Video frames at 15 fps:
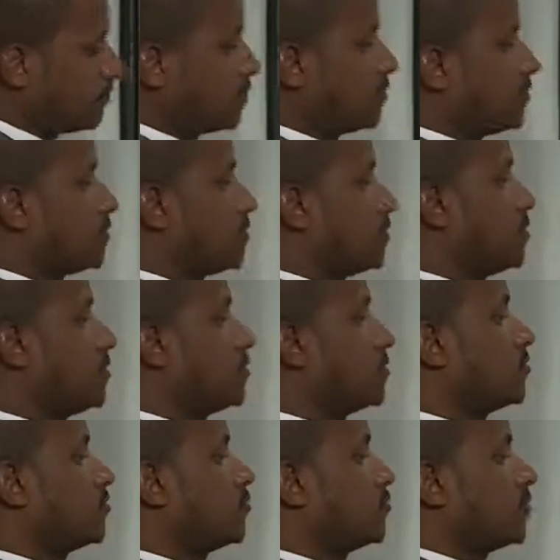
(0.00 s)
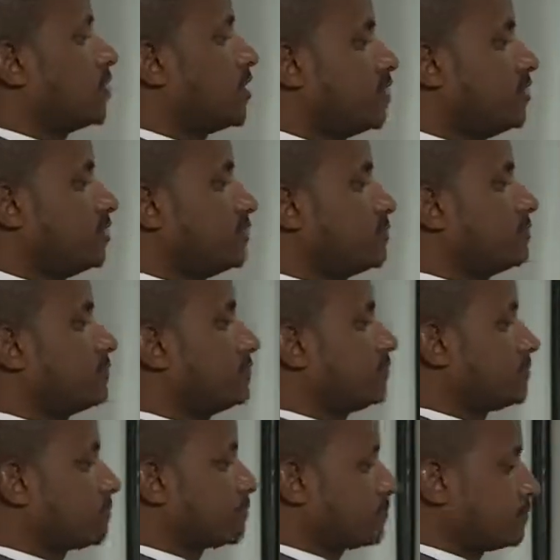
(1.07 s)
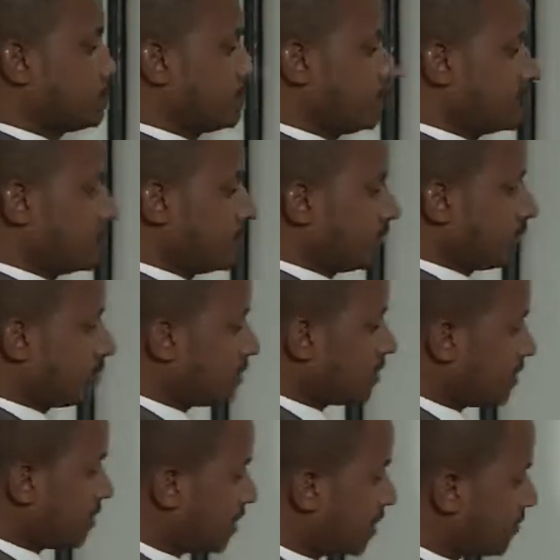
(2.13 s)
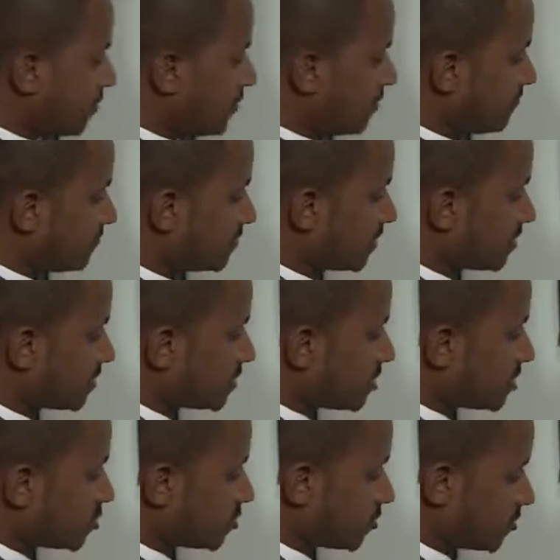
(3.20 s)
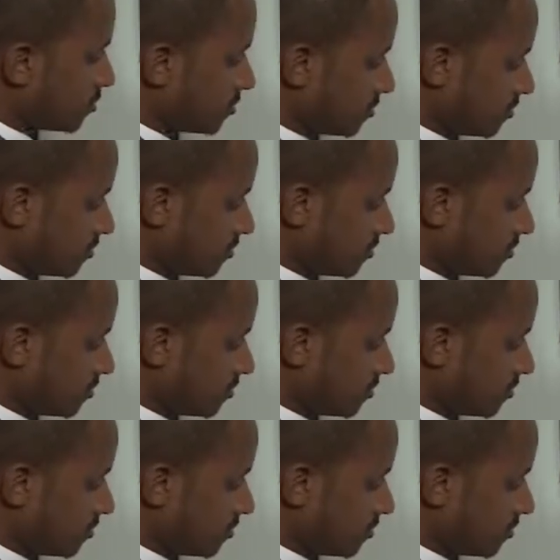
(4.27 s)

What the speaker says: So group 1. Then here we have transition